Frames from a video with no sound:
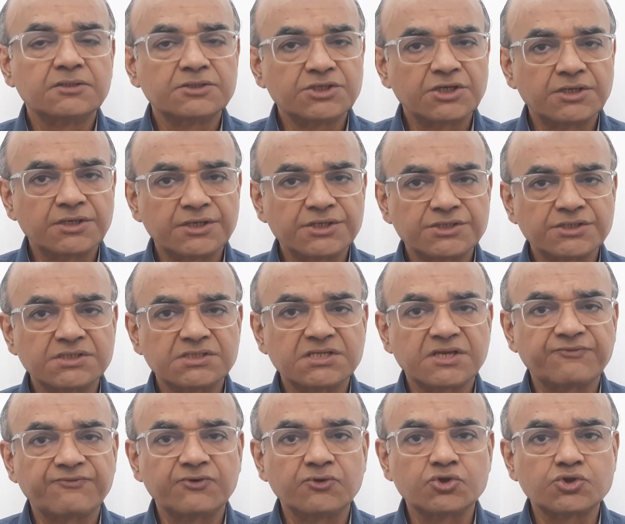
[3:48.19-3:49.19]
generation
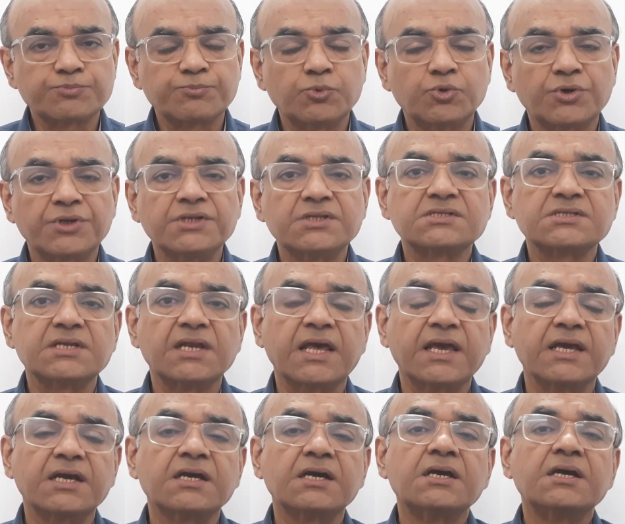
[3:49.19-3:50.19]
cephalosporins
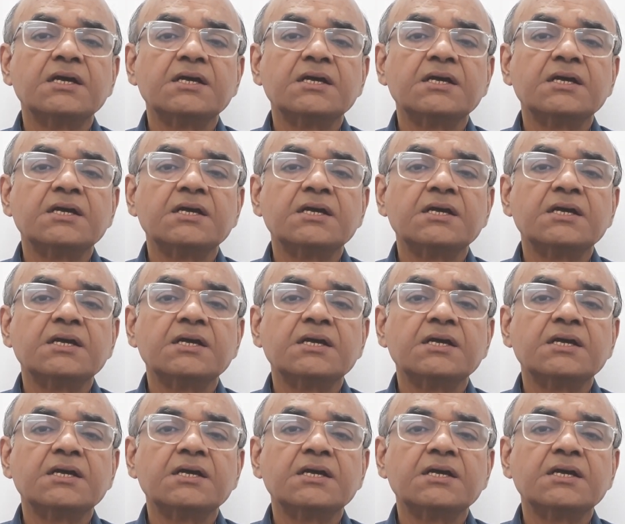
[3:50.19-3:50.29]
like